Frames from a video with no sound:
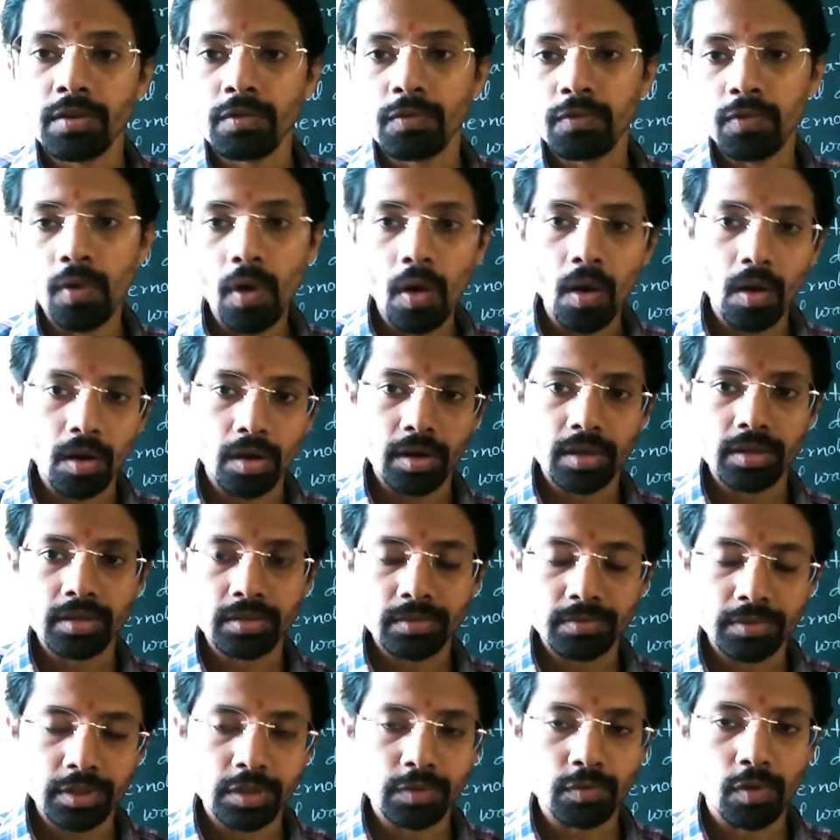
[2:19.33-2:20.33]
fog,
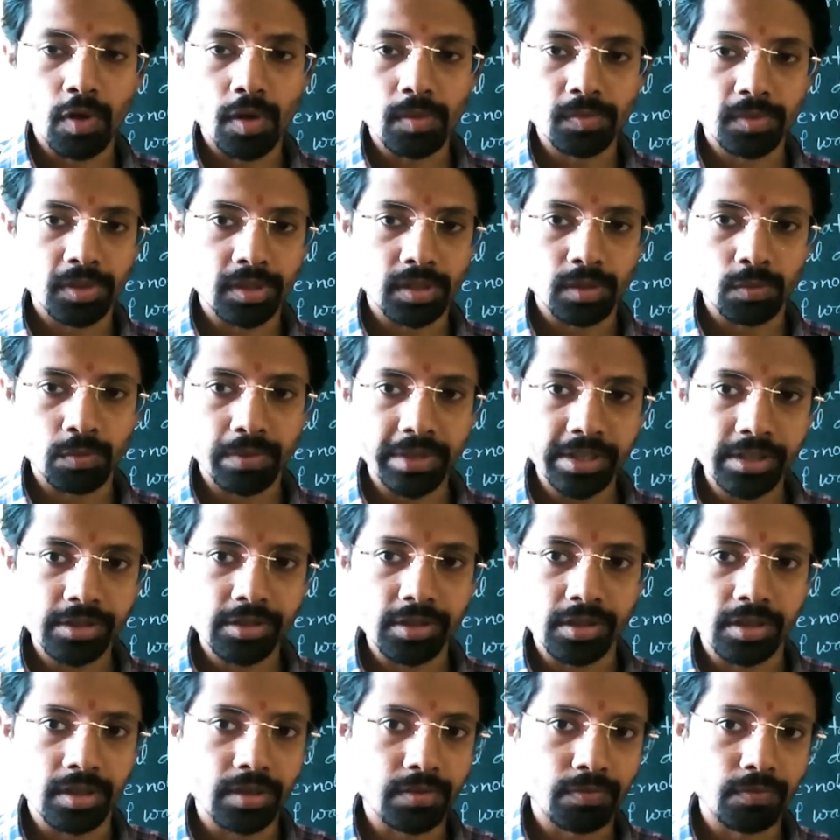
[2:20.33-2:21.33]
which forms in the
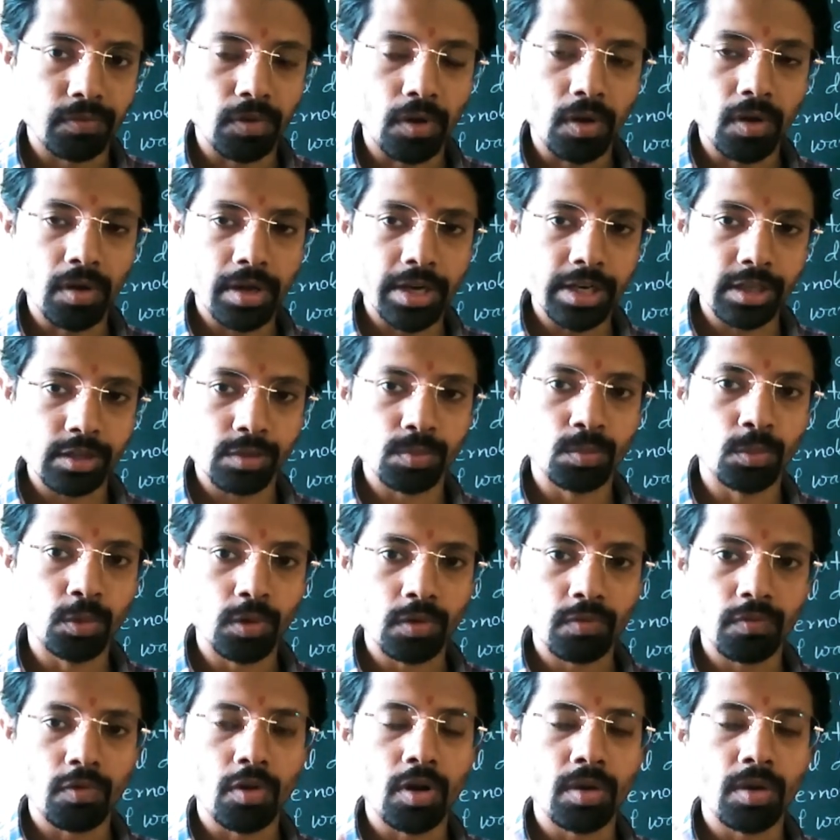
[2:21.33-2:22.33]
winter. Fog and
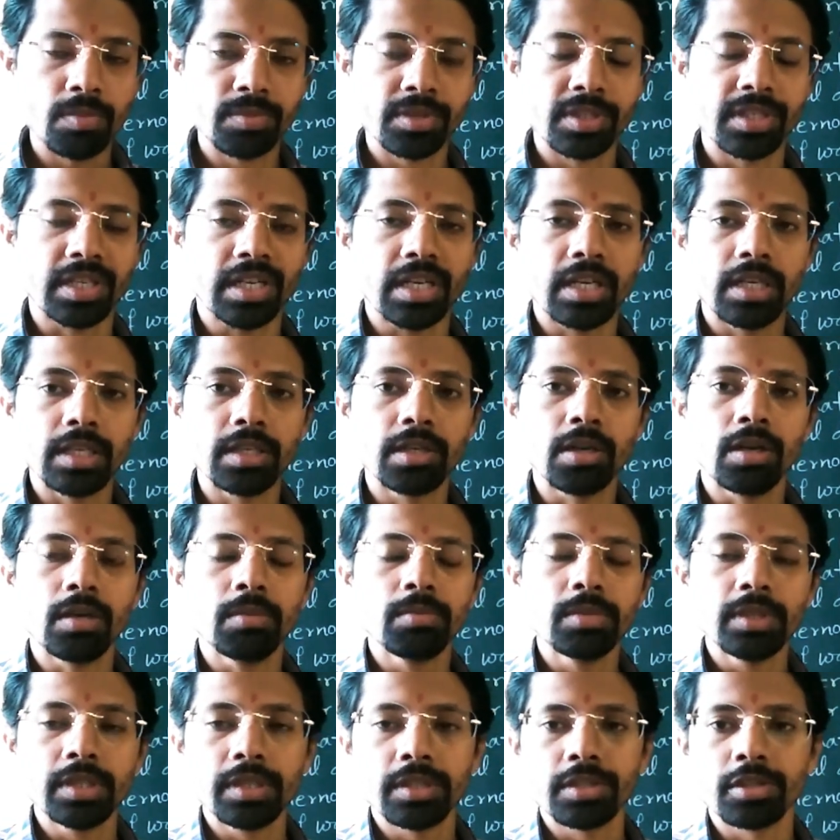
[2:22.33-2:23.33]
smoke forms a deadly
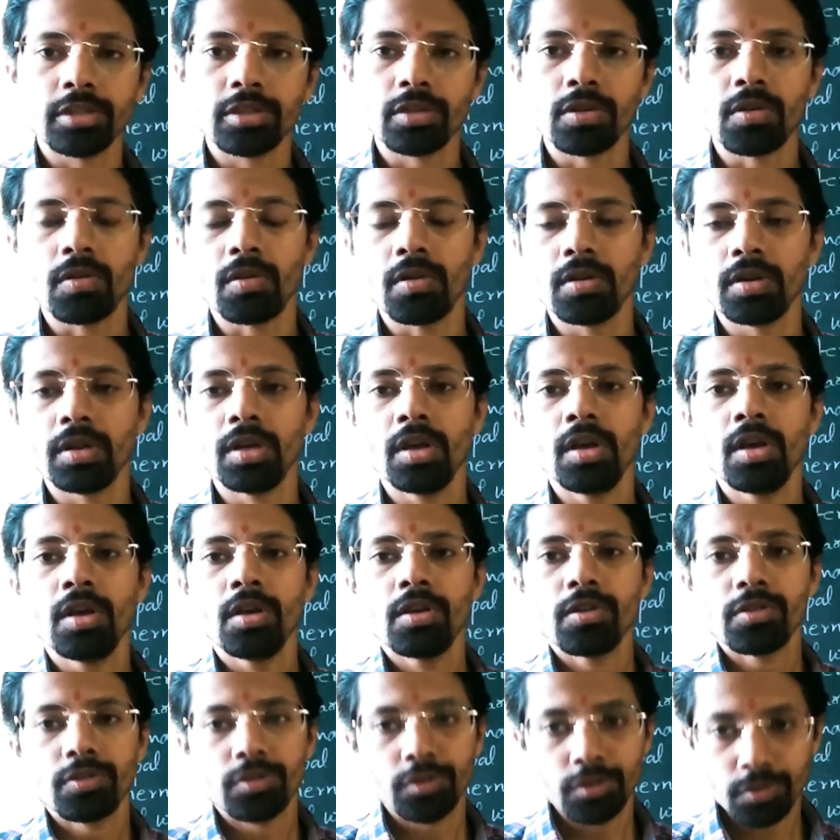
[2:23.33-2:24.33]
combination called
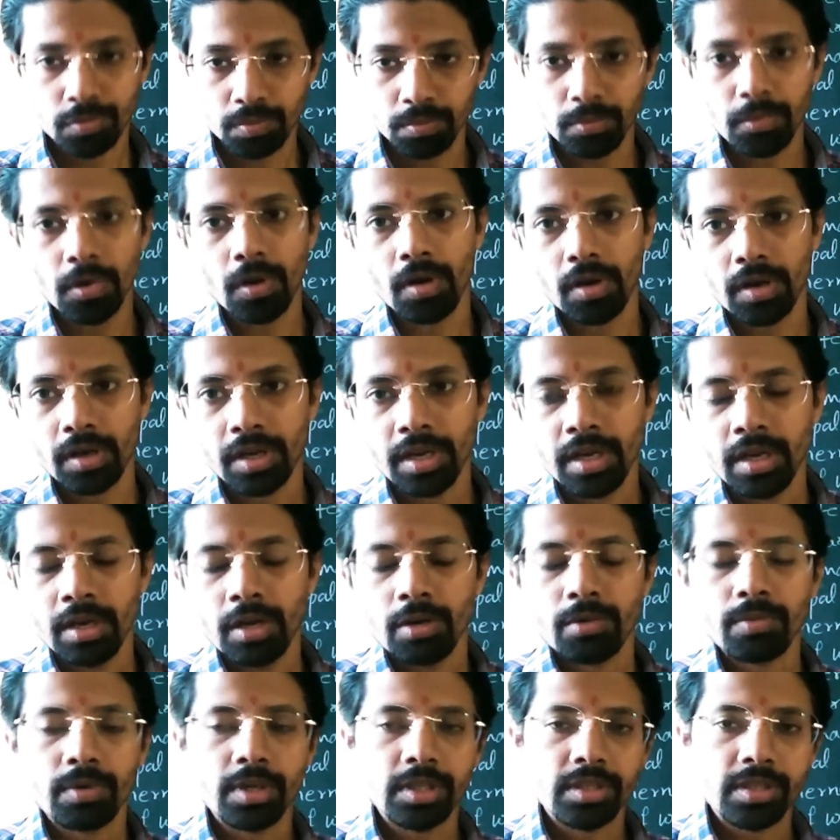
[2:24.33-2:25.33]
smog.
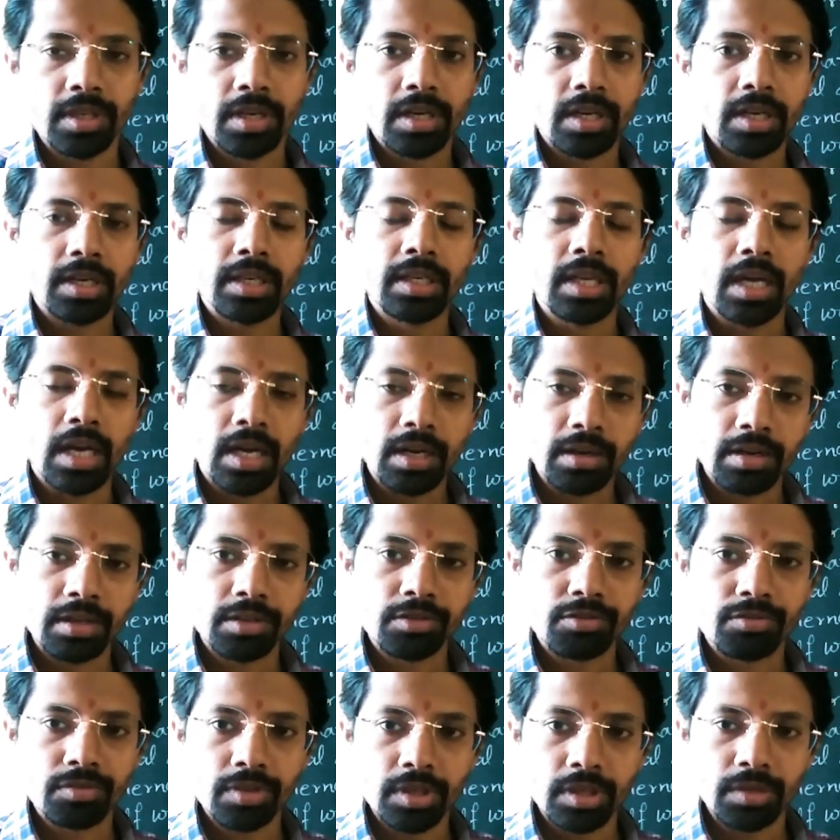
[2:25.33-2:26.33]
Recently in our
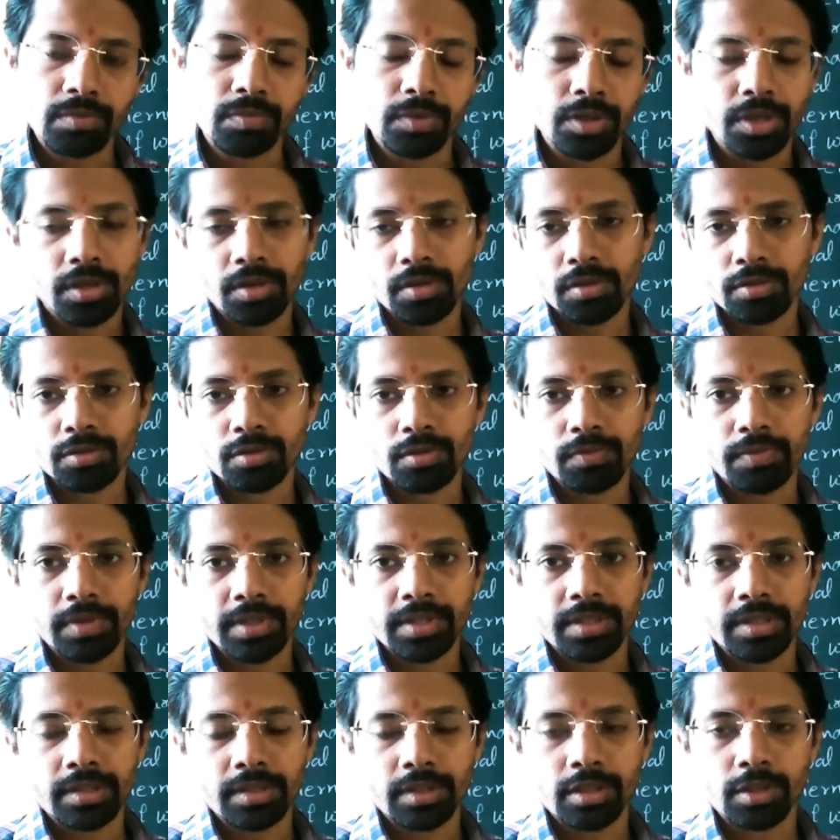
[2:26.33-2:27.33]
country, we are also
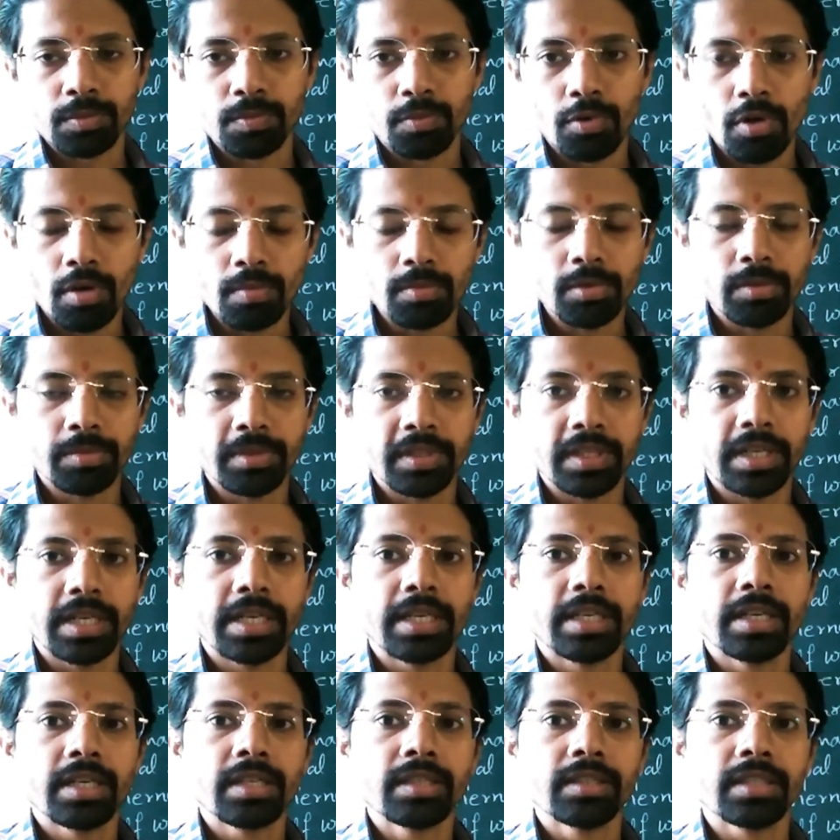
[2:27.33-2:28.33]
facing this problem in
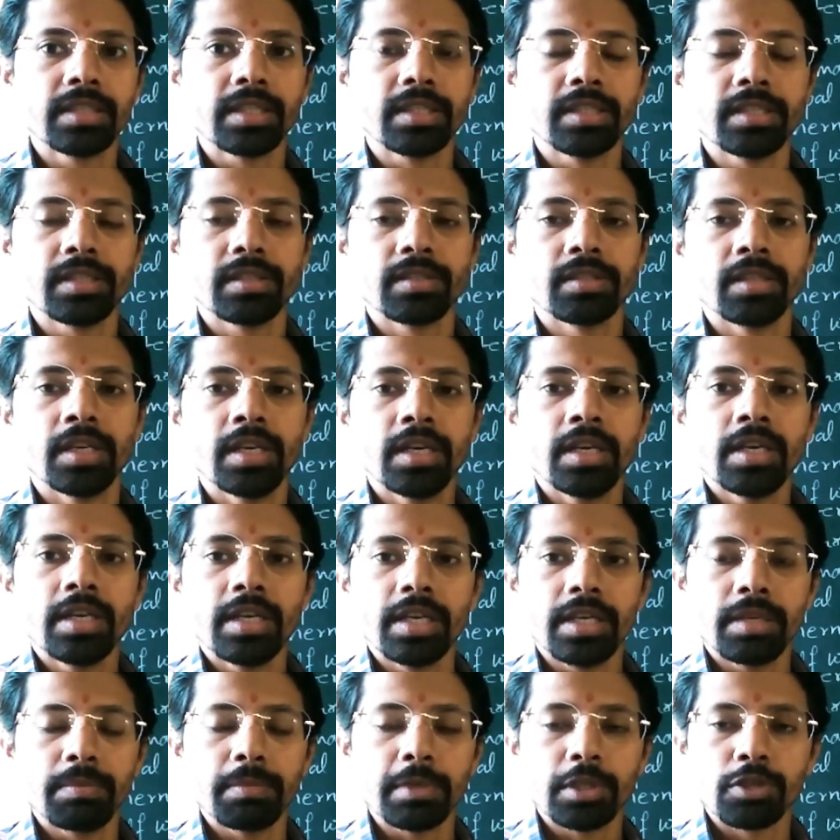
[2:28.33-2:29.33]
India, that is
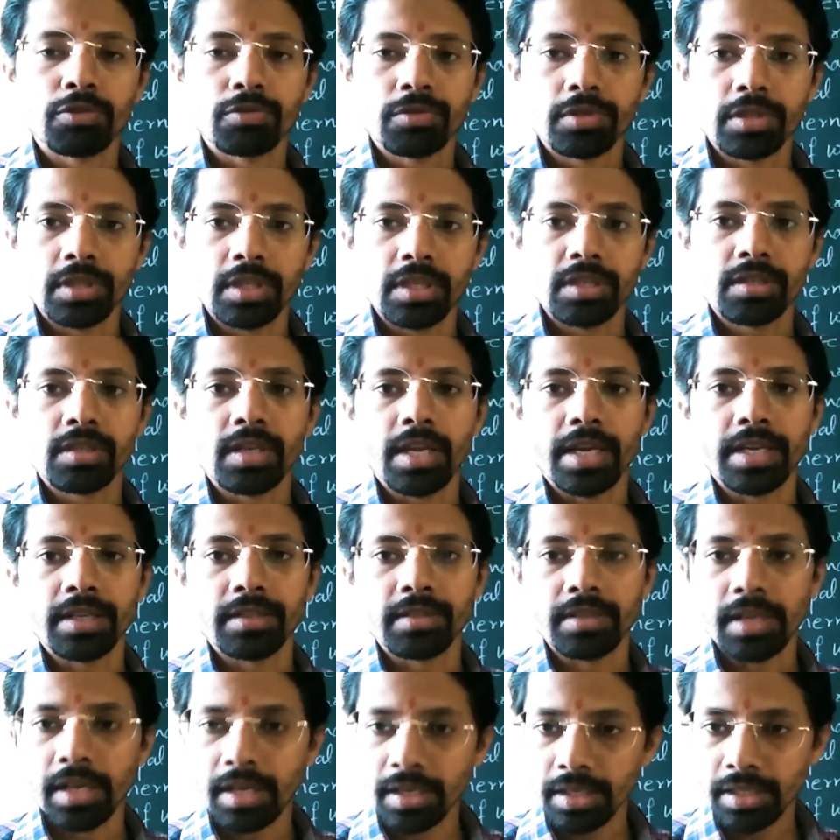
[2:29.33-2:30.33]
in metro cities like
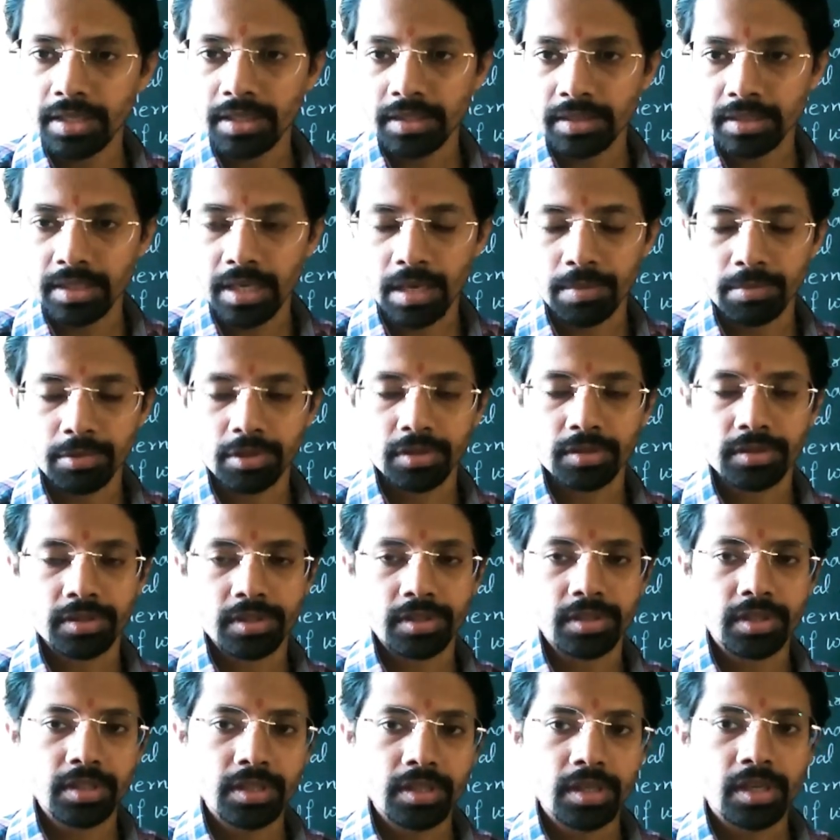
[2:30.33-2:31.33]
Delhi, capital
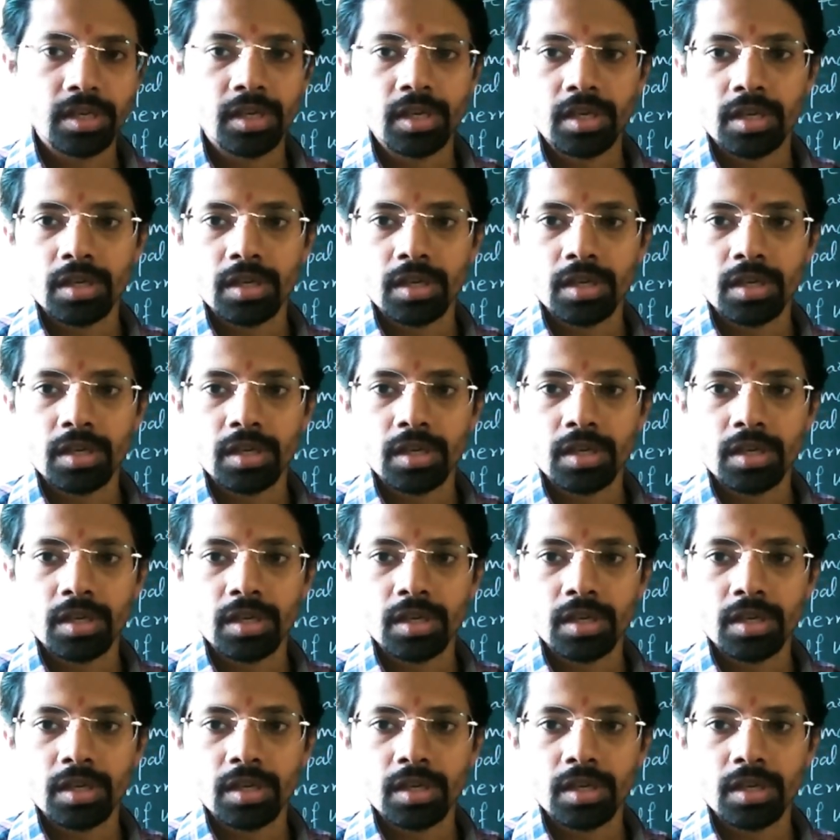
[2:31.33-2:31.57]
city.